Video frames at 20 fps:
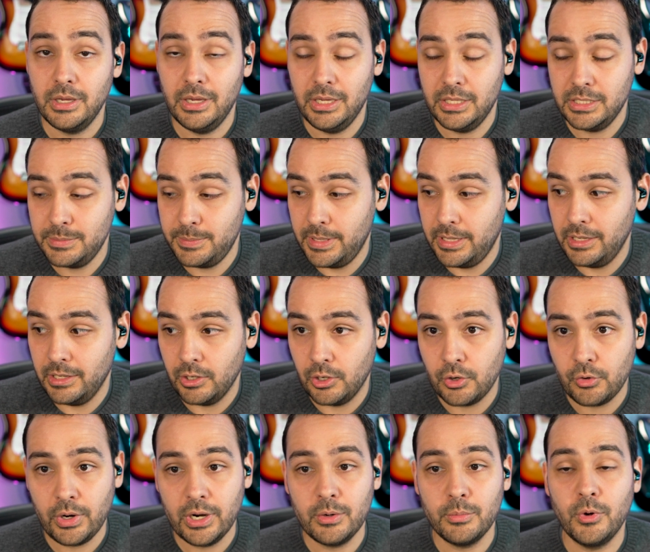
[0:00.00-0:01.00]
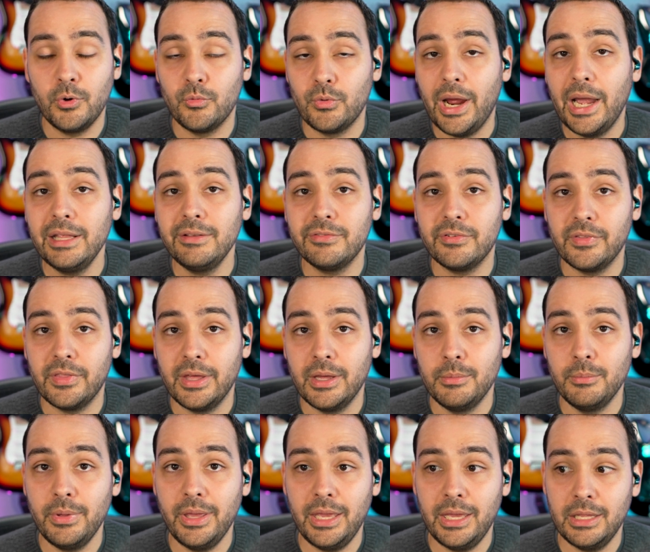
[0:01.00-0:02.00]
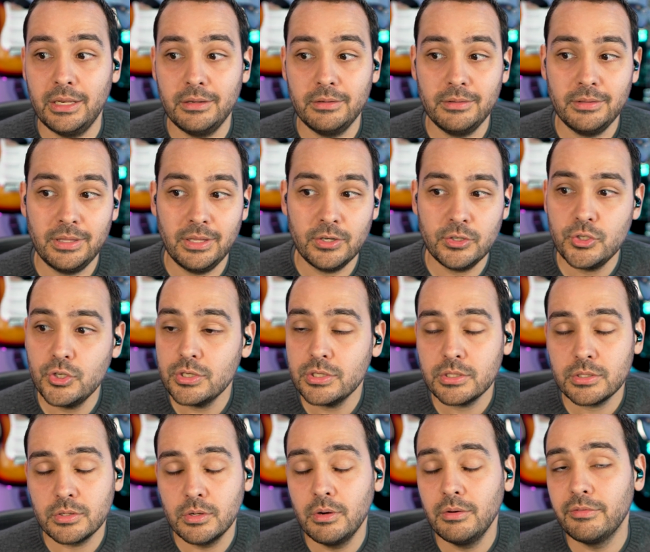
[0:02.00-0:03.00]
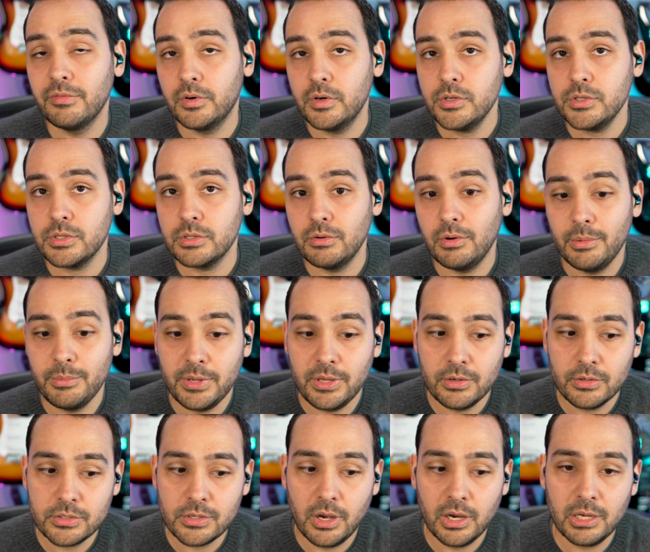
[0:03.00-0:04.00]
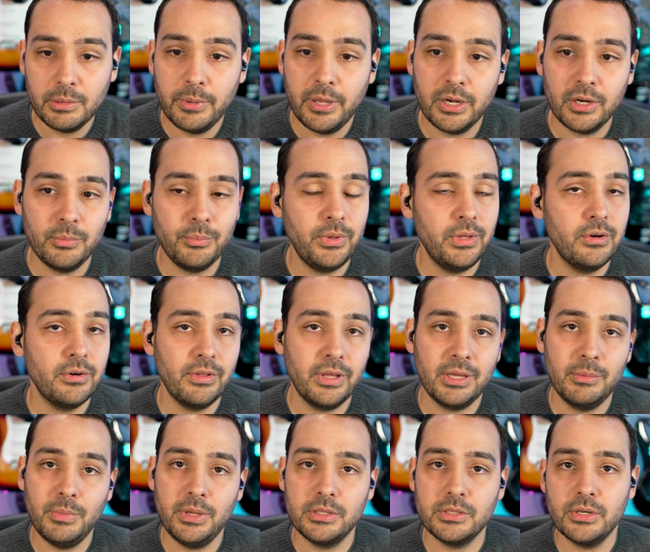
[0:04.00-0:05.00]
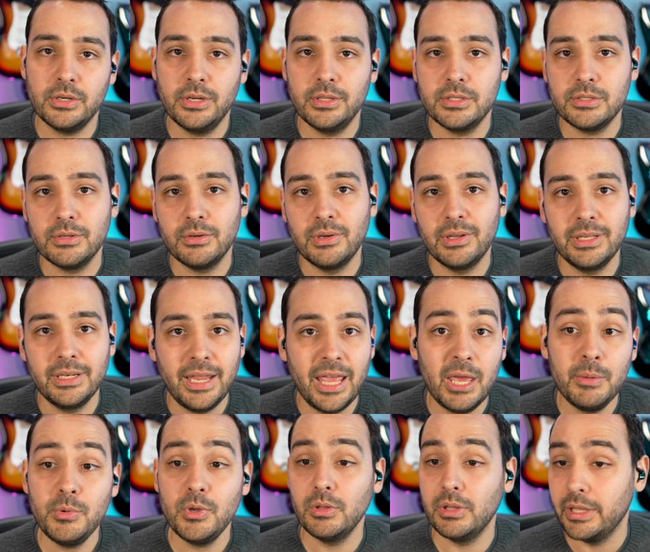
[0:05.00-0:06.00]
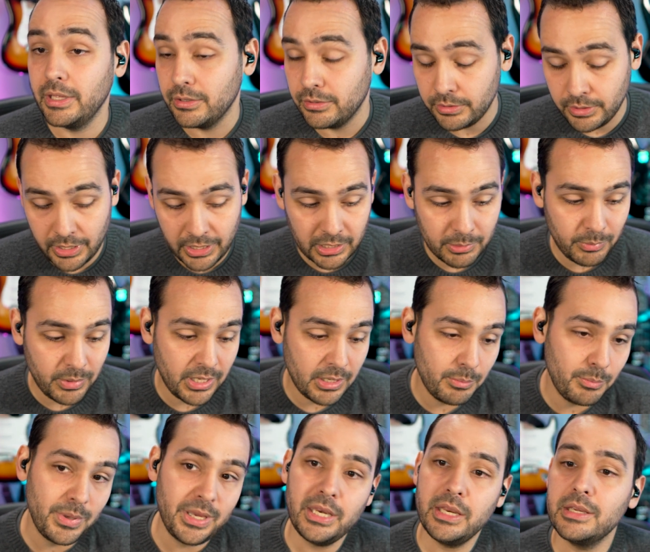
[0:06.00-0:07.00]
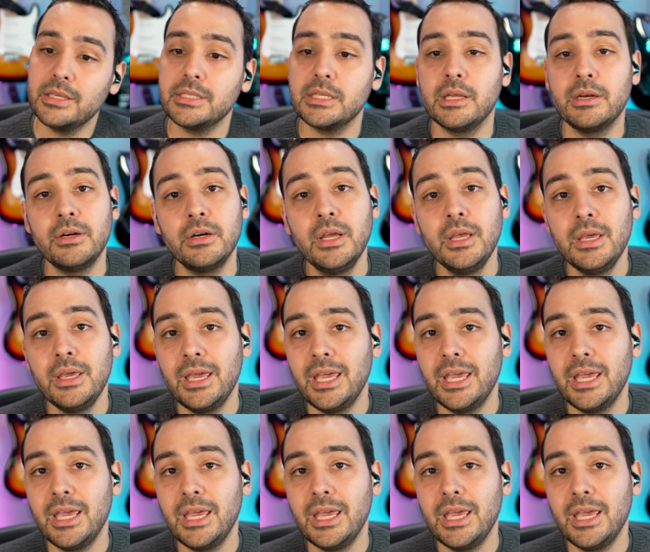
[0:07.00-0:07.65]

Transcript: It's been an incredible ride for them, and they're just so versatile. I mean, you're talking about a computer that can be turned into an emulator. It can be a media center.